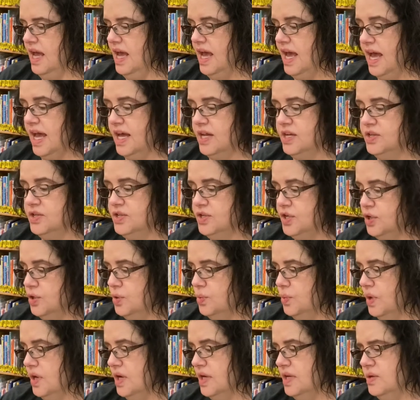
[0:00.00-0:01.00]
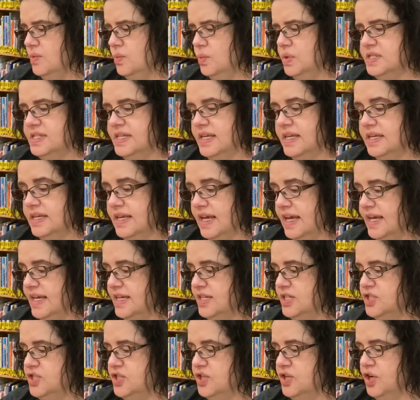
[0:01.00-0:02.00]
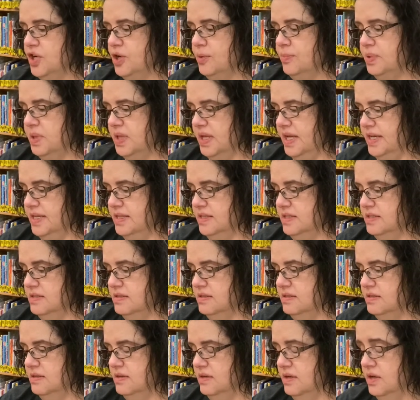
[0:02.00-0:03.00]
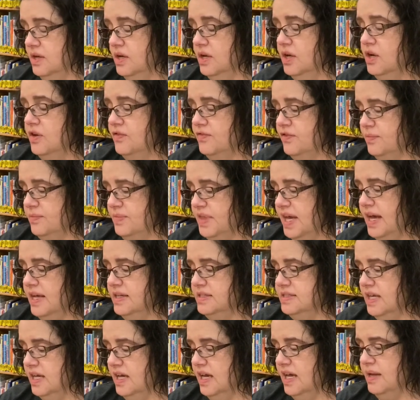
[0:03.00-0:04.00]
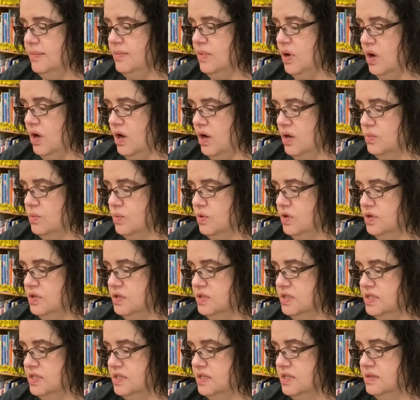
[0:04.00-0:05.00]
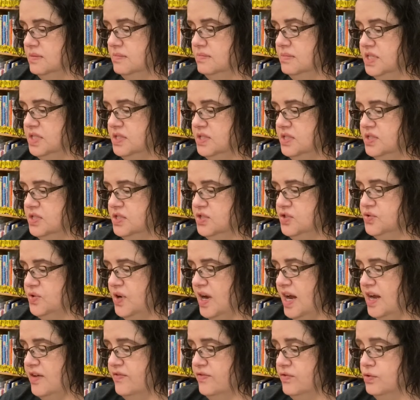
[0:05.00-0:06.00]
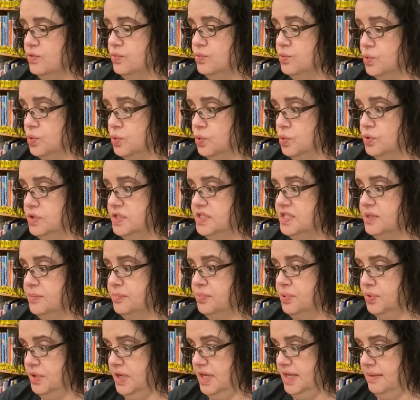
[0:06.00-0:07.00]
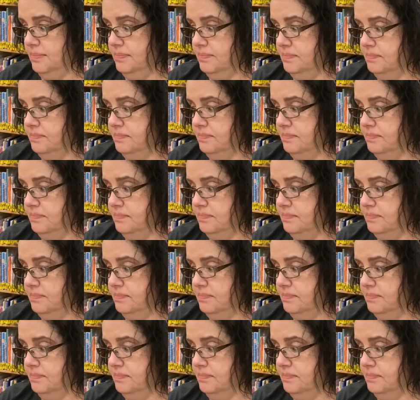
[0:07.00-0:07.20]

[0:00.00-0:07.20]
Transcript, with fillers: and no one was engaged in her place. From that time onwards, Mrs. Driver ruled supreme.